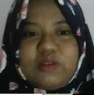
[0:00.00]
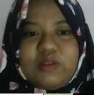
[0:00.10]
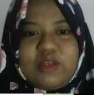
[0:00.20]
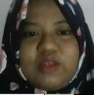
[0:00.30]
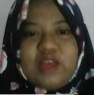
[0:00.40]

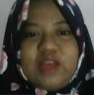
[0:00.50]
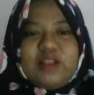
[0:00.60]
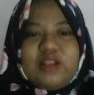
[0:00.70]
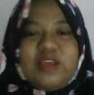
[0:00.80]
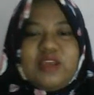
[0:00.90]
that
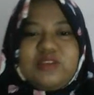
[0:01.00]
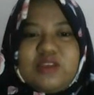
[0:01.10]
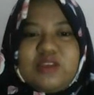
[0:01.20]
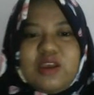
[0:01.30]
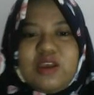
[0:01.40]
links
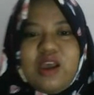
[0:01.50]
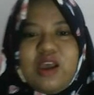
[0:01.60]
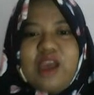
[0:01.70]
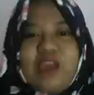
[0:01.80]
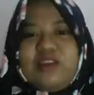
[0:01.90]

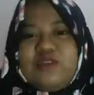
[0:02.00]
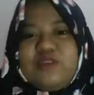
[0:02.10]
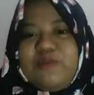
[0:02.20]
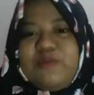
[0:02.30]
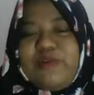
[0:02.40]
ideas
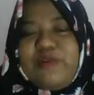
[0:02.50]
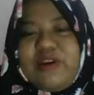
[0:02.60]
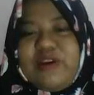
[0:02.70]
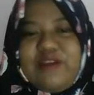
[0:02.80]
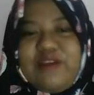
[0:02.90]
from
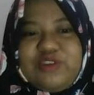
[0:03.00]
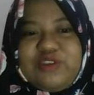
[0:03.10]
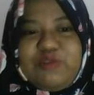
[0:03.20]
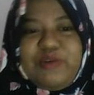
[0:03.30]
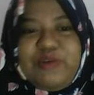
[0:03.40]
paragraph
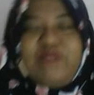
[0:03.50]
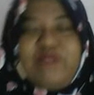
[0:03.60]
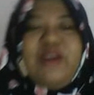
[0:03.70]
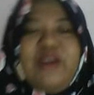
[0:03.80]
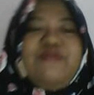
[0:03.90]
to
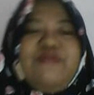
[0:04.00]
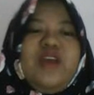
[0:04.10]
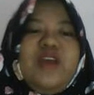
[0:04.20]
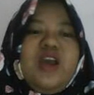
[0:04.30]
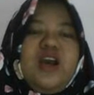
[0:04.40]
paragraph.
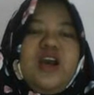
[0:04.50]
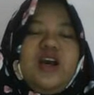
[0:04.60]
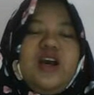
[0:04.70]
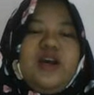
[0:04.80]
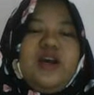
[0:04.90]

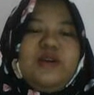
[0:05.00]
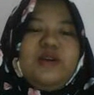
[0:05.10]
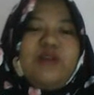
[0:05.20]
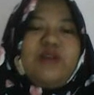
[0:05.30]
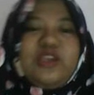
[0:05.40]

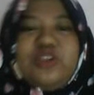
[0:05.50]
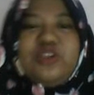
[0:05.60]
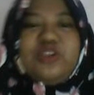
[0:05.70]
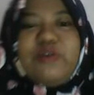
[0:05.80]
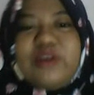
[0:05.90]
Cohesion,
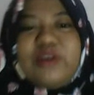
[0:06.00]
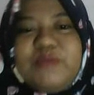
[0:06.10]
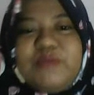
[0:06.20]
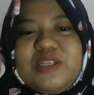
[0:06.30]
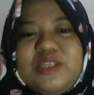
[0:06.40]
or can
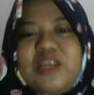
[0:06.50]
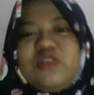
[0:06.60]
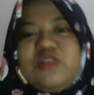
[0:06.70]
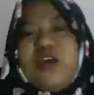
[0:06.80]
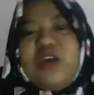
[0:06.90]
be said as
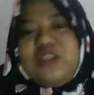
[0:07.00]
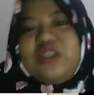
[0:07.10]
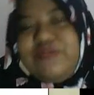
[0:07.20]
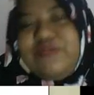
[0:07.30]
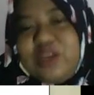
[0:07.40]

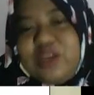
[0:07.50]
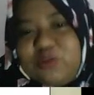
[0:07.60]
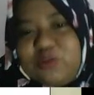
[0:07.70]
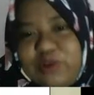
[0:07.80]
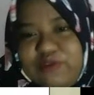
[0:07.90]
cohesive ties,
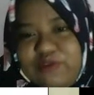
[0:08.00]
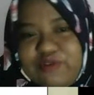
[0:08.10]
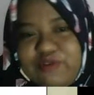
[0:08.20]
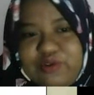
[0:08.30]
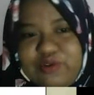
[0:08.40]
work
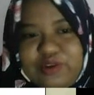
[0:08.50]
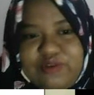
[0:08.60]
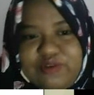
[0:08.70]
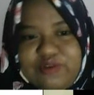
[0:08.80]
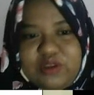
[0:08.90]
through
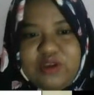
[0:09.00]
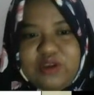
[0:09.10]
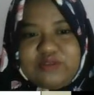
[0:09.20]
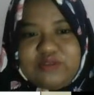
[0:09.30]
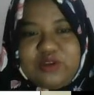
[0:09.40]
different
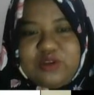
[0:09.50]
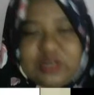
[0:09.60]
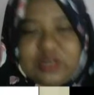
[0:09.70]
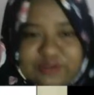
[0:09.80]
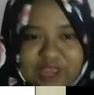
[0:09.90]

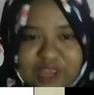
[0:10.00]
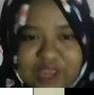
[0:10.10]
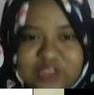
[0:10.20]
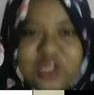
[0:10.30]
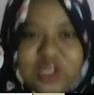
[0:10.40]
cohesive
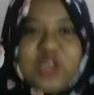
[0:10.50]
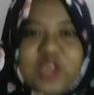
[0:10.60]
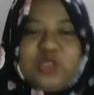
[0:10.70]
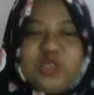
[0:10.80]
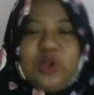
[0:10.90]
ties
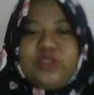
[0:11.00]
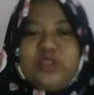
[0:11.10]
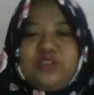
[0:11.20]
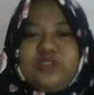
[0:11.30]
to hold